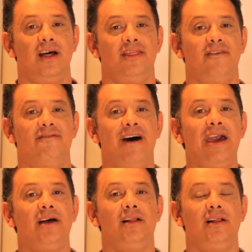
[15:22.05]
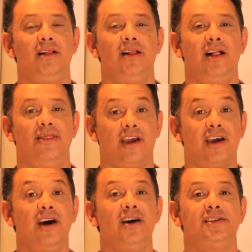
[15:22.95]
the veil, the
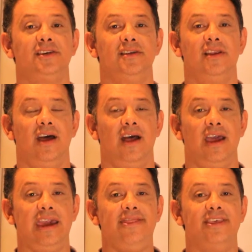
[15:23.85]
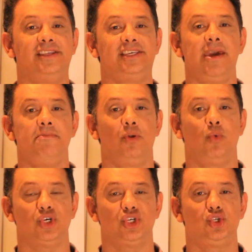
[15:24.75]
curtain in the temple
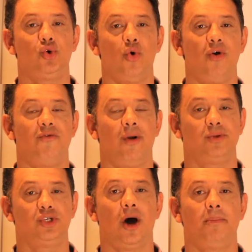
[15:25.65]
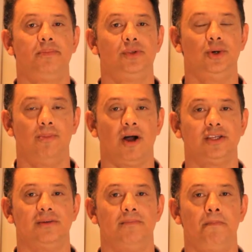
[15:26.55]
was torn from top to
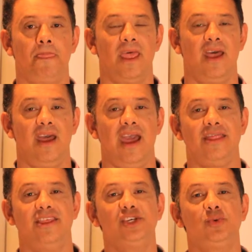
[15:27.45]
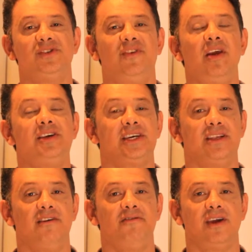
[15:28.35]
bottom. And this was very
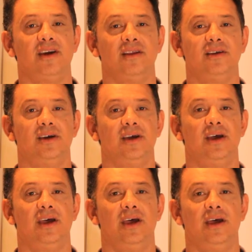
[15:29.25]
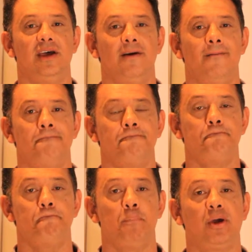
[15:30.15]
significant.
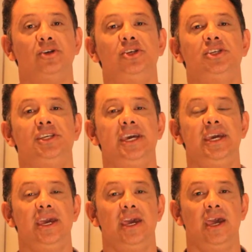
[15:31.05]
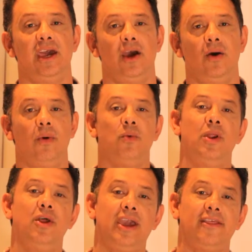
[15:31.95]
Because you see, when we
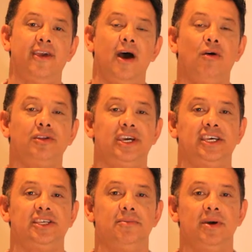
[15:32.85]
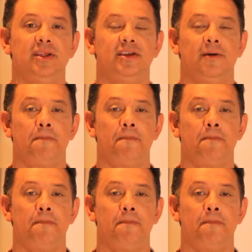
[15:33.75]
look at the Old Testament,